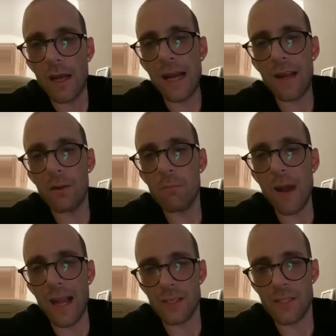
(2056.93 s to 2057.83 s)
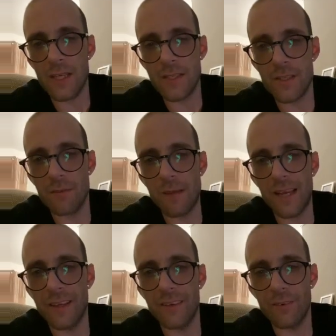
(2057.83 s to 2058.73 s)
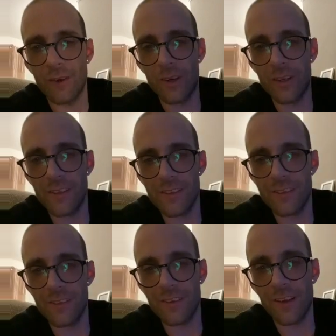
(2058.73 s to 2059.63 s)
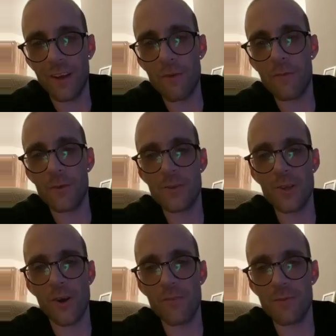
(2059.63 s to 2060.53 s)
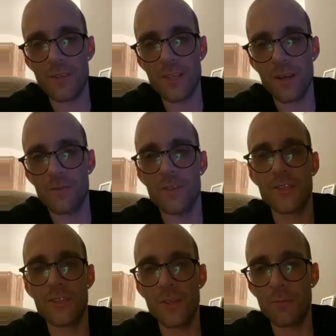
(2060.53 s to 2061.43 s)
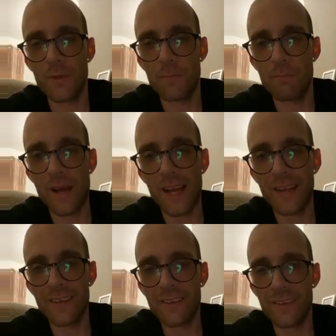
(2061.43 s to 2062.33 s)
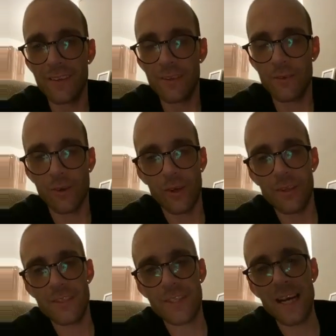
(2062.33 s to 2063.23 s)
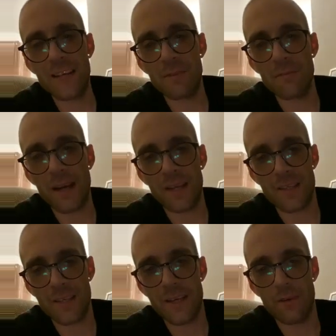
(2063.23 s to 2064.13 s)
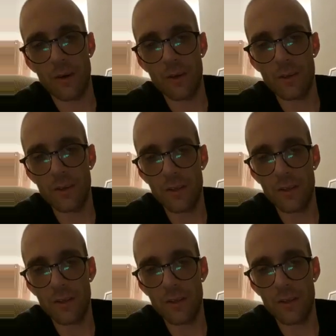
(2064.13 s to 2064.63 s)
Adam Max, you listen, mate, right? I don't feel sorry for myself, you stupid bellend, right? See Adam Max here, right?